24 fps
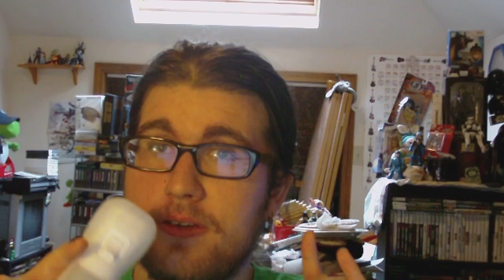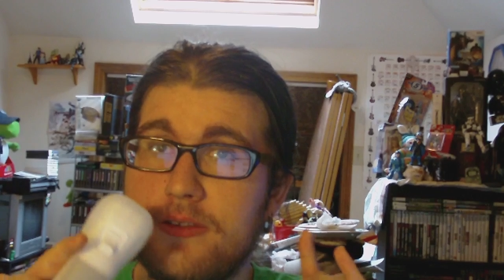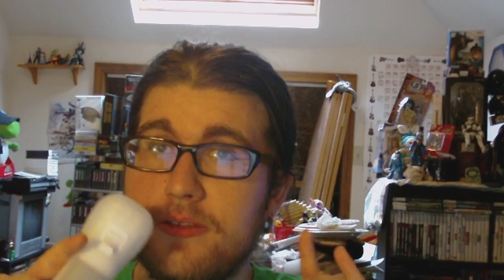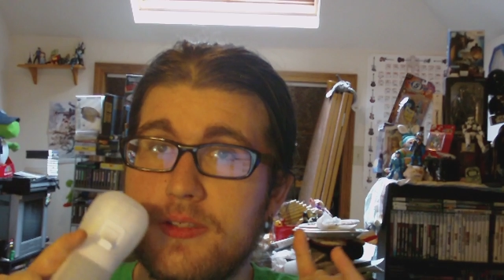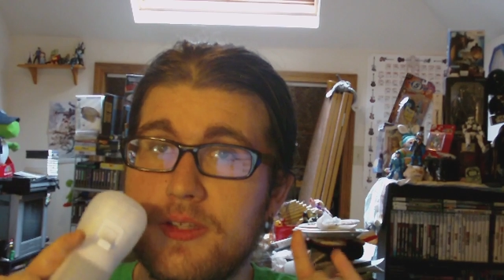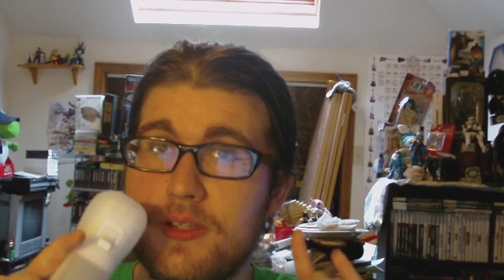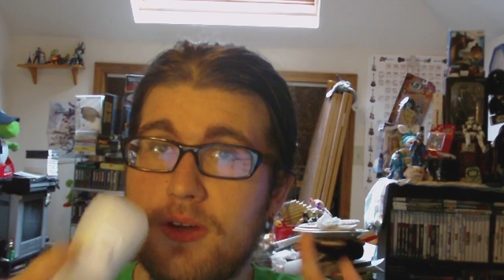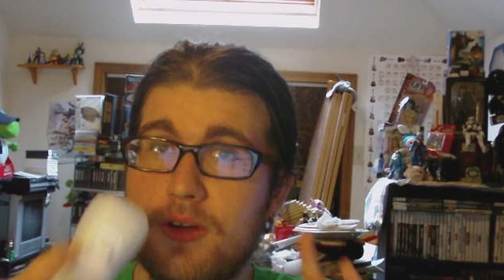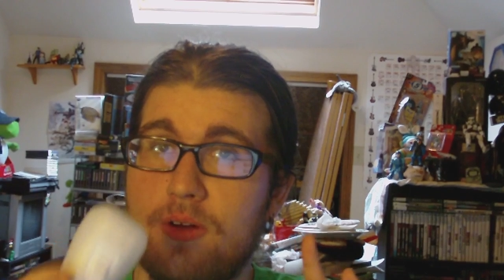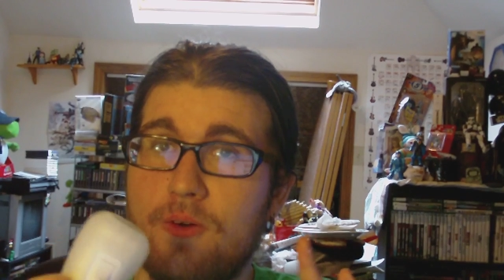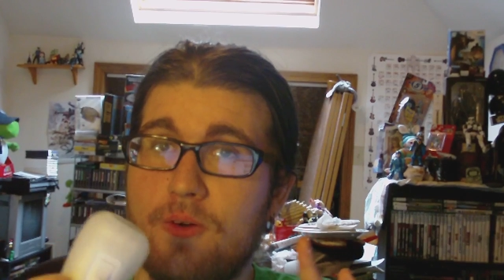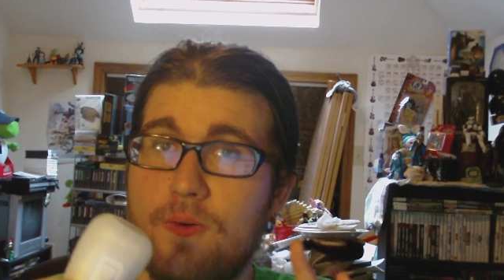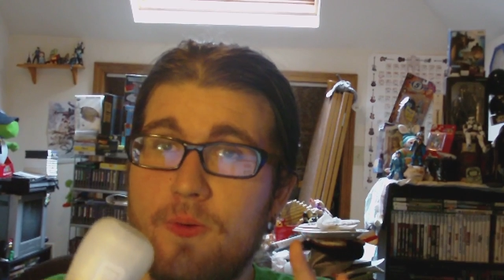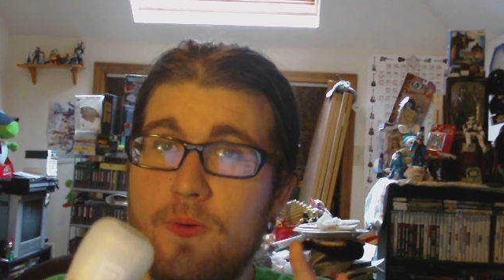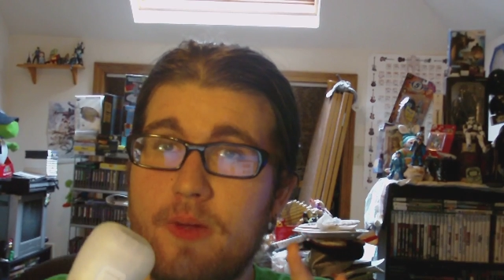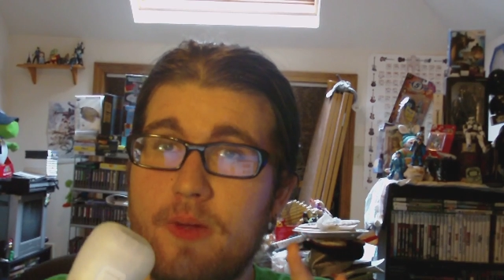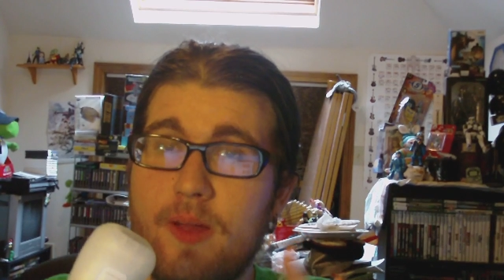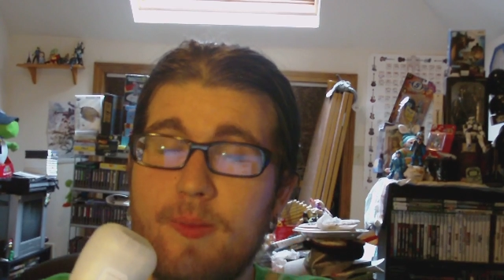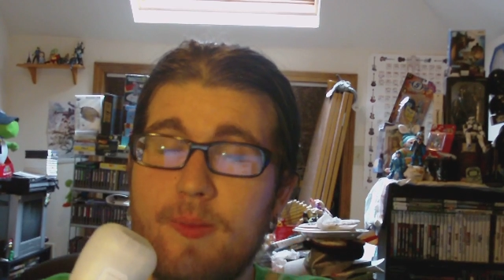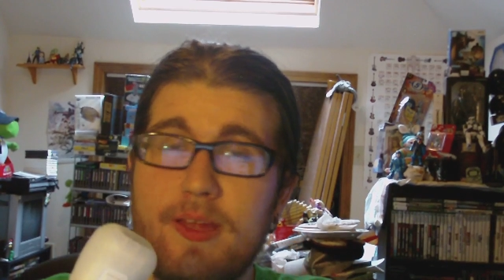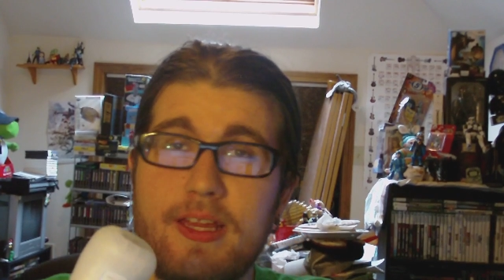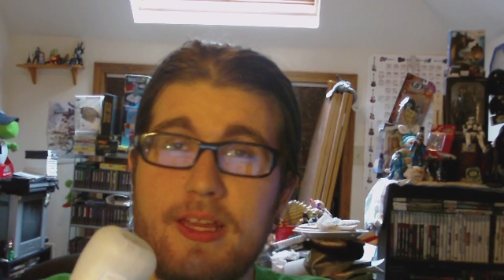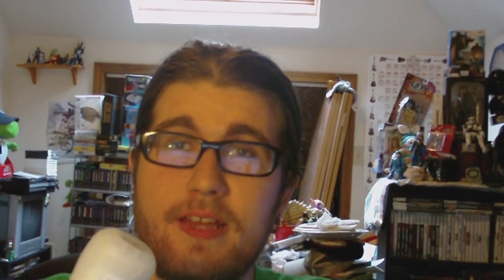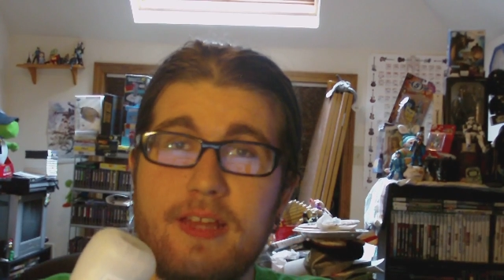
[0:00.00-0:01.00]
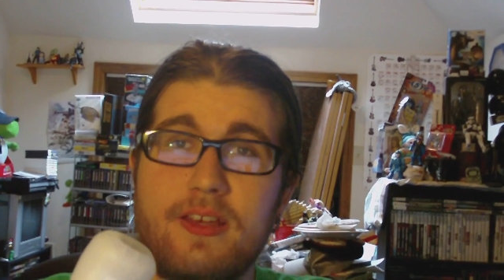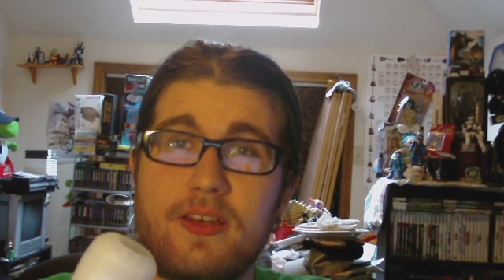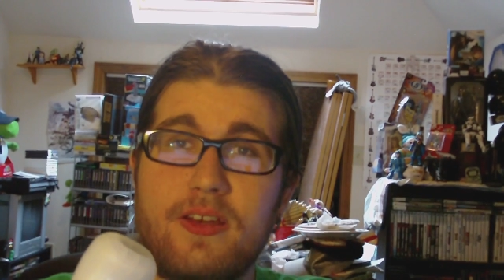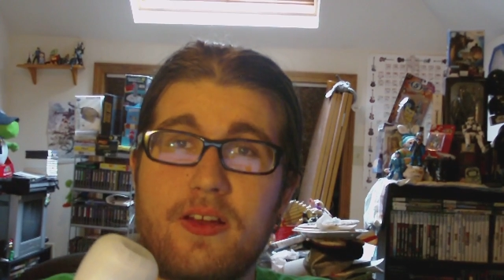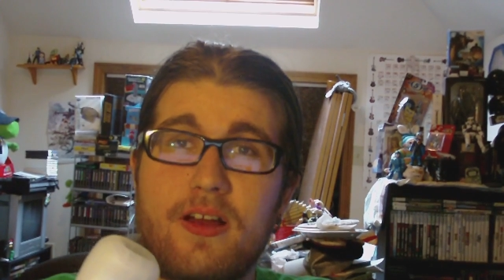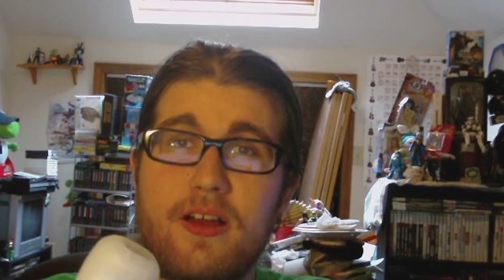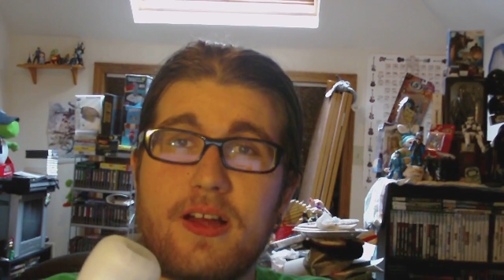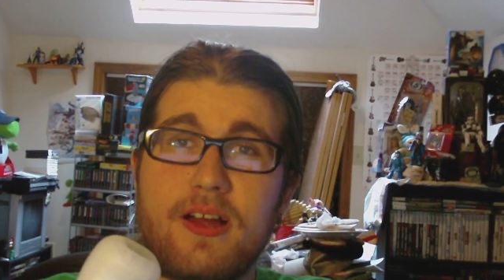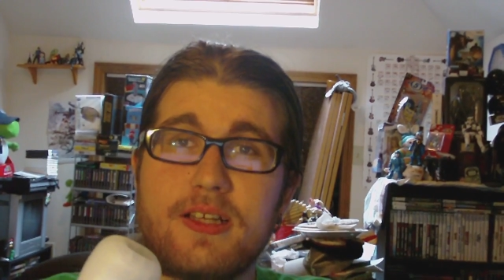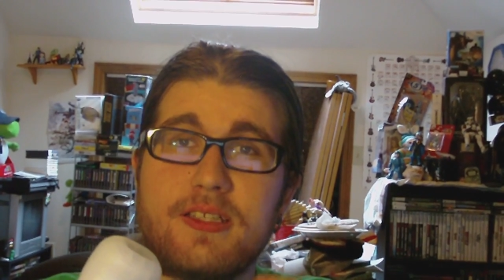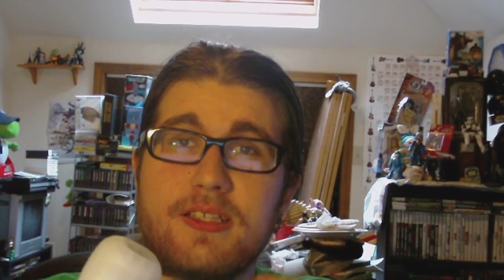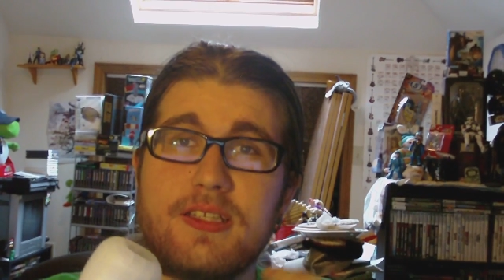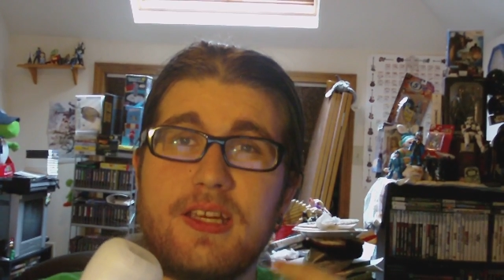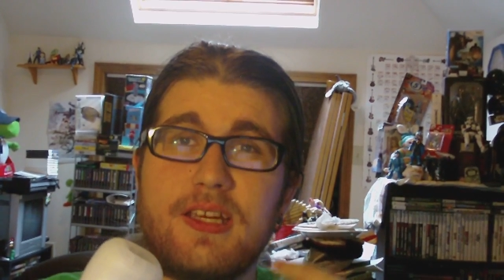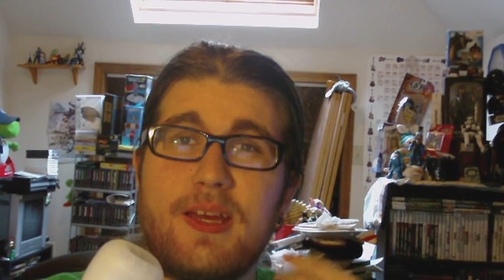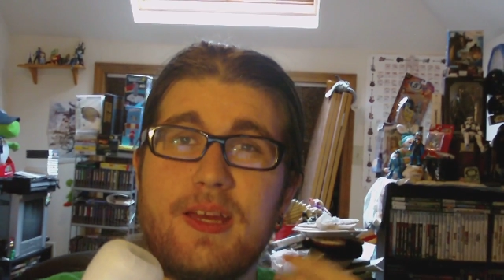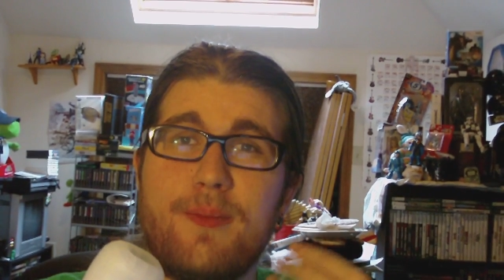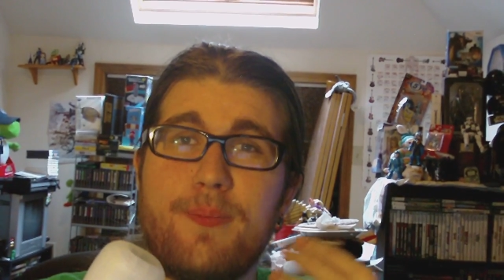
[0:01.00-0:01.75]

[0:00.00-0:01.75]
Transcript: So, I mean, it knocks